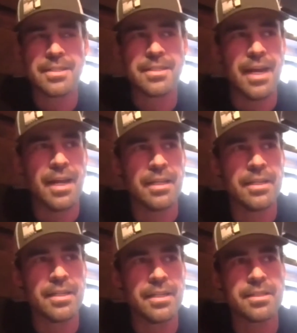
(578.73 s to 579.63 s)

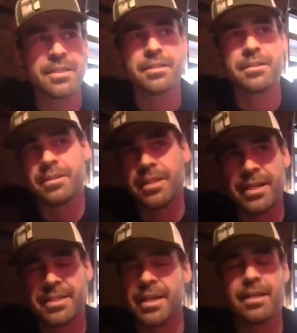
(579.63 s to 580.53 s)
Salads,
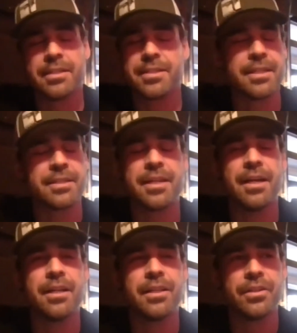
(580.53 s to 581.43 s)
side salad,
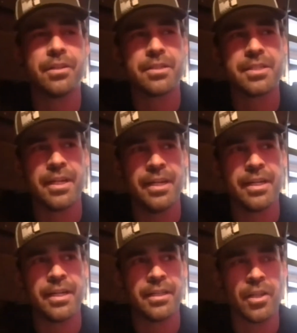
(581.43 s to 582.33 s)
$6, and
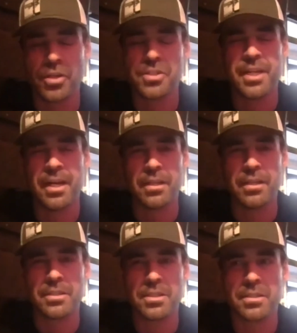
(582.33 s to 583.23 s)
a large
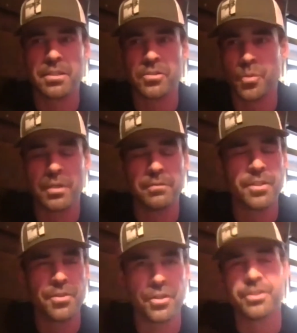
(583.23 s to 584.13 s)
salad is 12 to
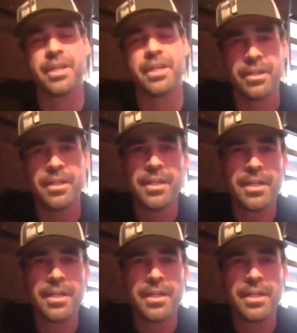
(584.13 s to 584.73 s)
13,